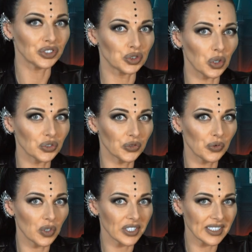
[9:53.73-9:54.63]
Don't
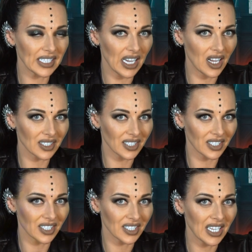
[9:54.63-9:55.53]
force the
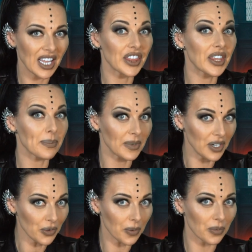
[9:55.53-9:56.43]
answer. The
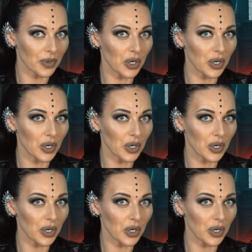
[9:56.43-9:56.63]
mirror